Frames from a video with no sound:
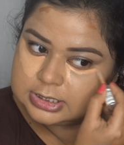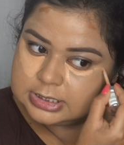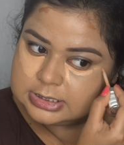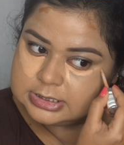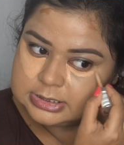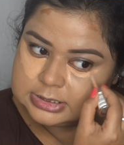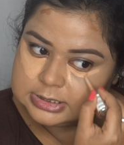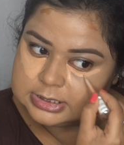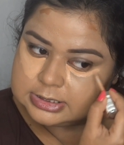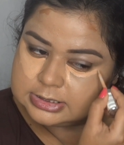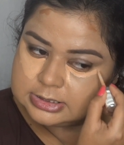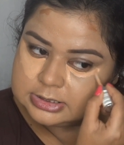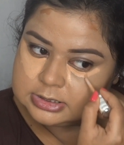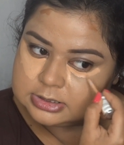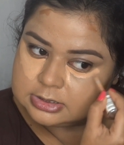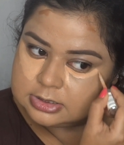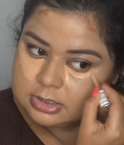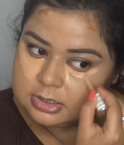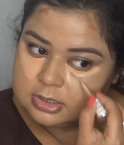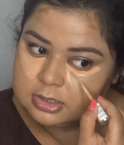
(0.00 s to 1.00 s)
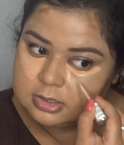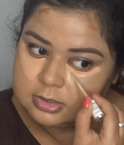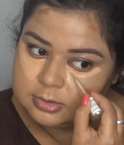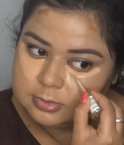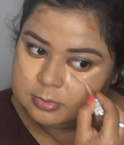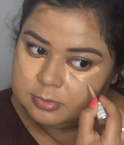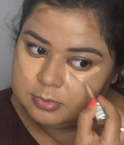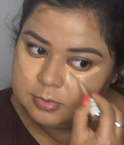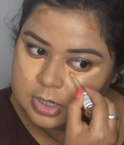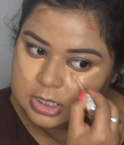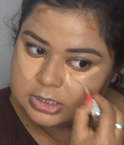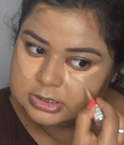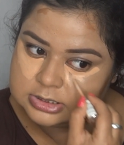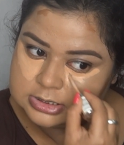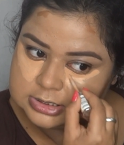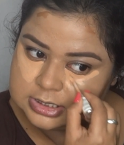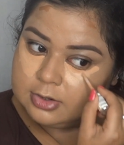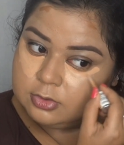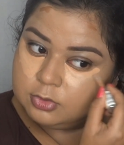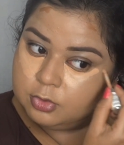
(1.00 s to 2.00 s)
it since
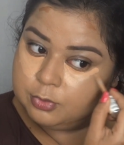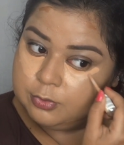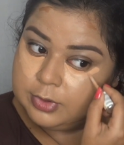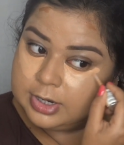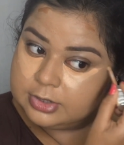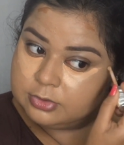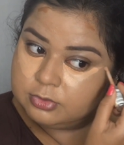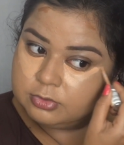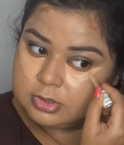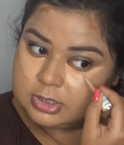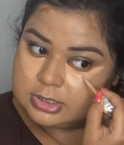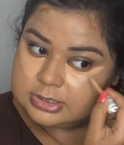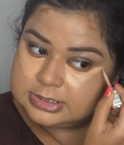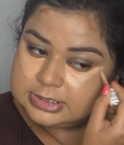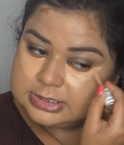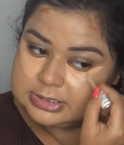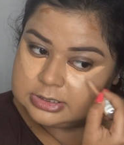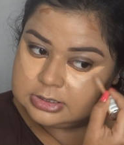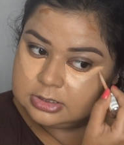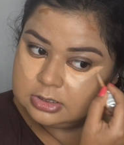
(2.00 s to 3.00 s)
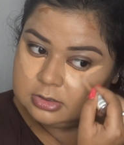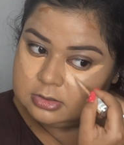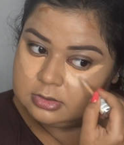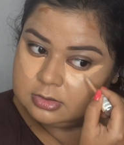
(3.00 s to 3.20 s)
months, I know where to conceal